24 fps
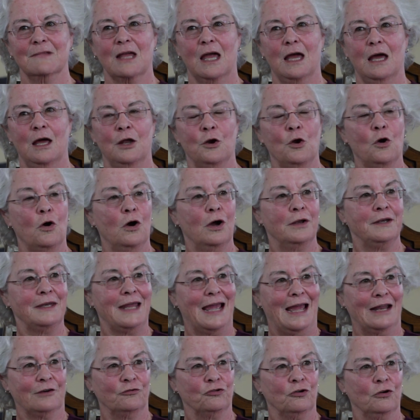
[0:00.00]
a
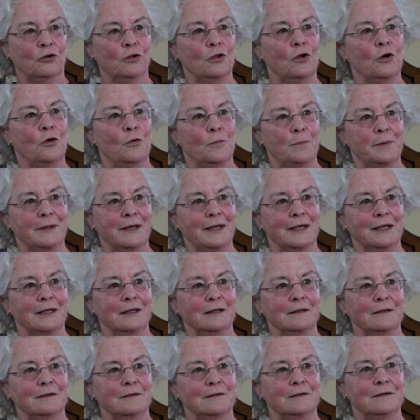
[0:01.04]
natural
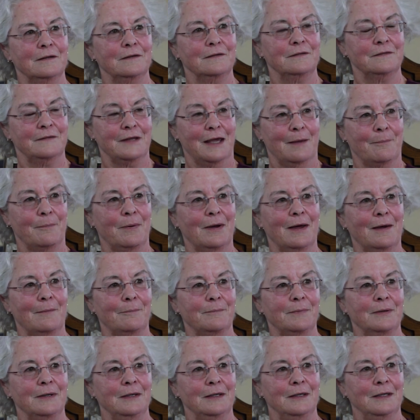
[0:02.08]
opening to step
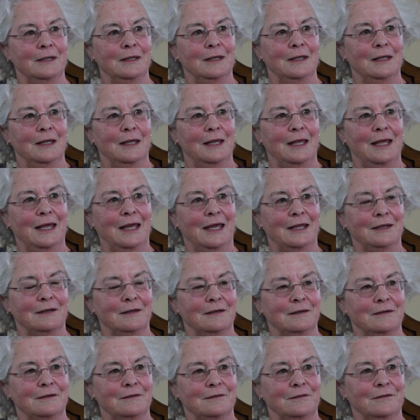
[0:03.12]
up
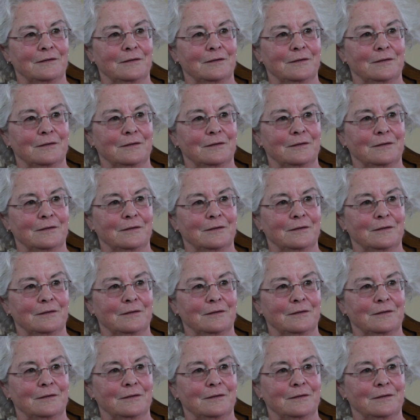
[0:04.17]
and